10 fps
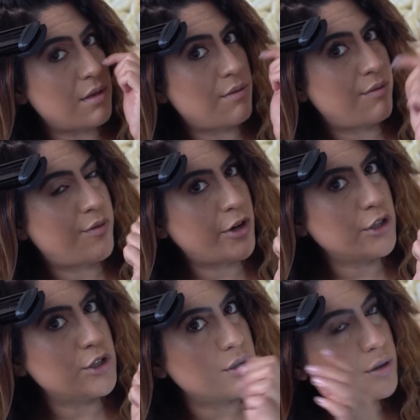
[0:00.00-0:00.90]
the
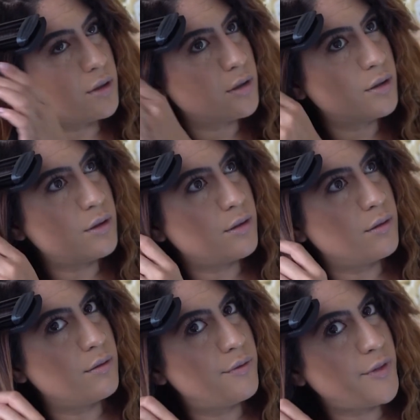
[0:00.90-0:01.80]
first
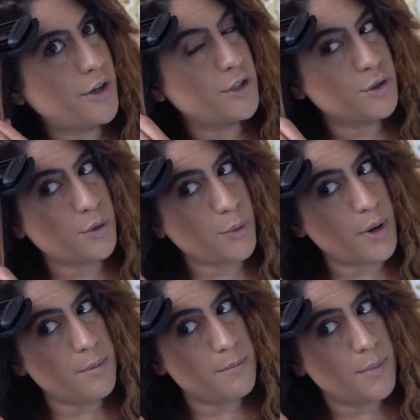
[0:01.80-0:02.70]

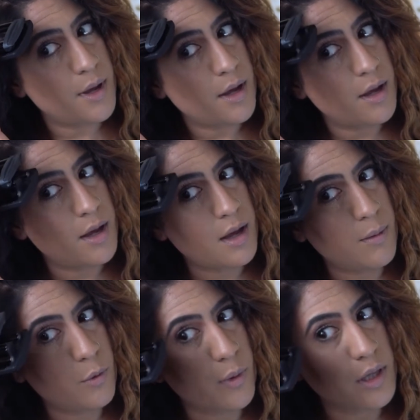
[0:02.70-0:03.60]
crimp,
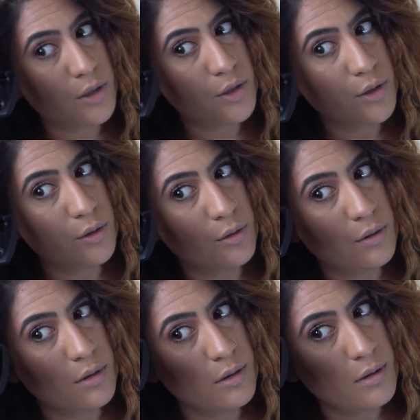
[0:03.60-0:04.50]
I'm going to
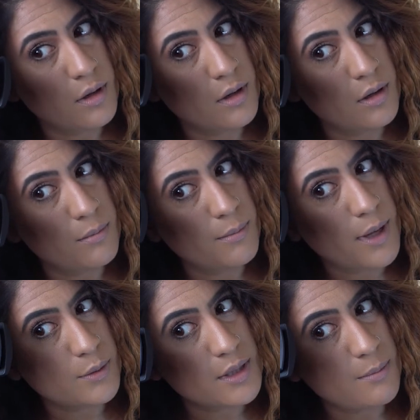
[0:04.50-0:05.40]

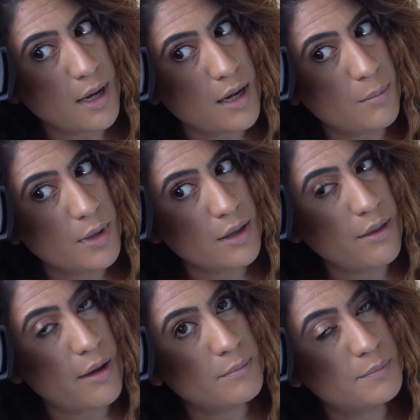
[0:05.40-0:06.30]
bounce it back up like
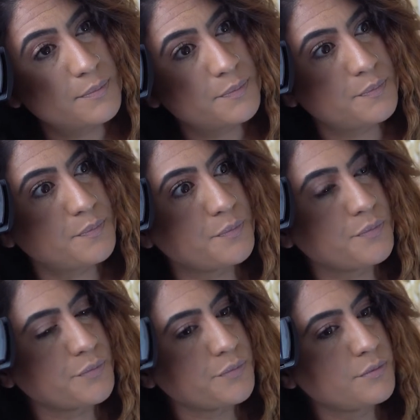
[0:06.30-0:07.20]
that,
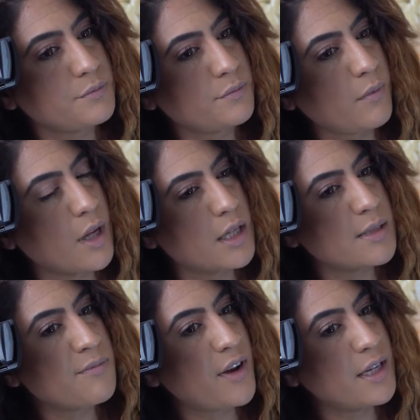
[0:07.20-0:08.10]
because
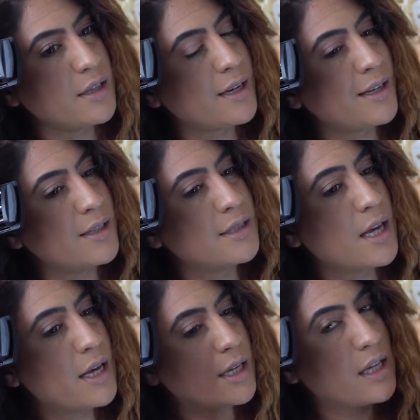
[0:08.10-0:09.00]
I'm finding that is
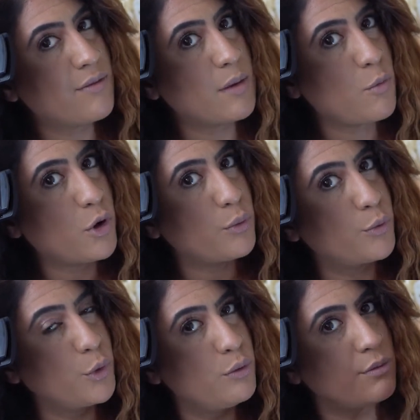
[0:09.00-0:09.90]
giving more
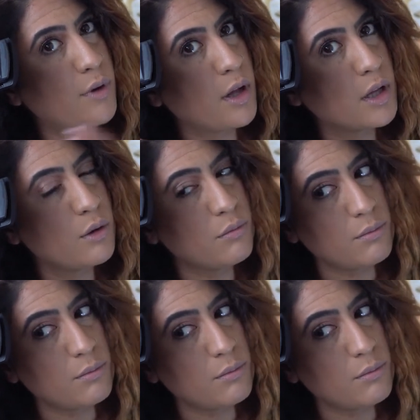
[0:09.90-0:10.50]
root volume.